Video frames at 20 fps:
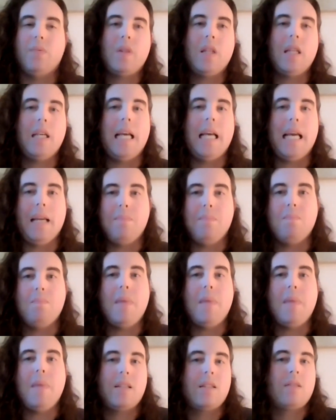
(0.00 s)
it
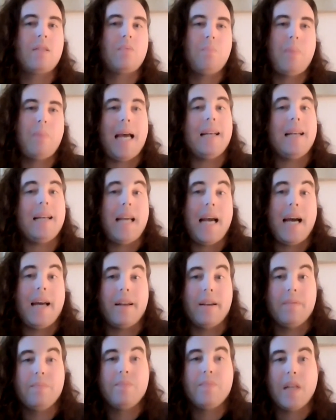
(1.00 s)
makes bad
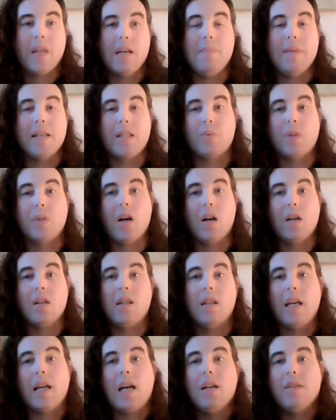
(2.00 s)
data, and it makes it really hard
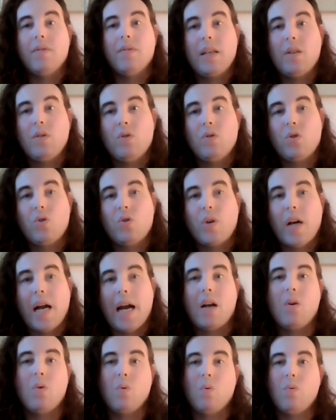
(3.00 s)
to like kind of
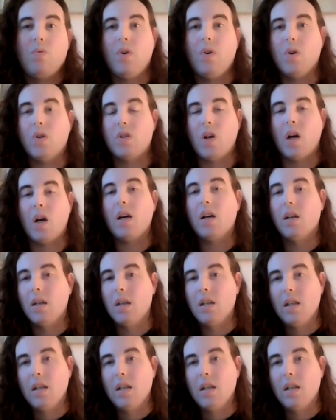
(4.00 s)
track folks are.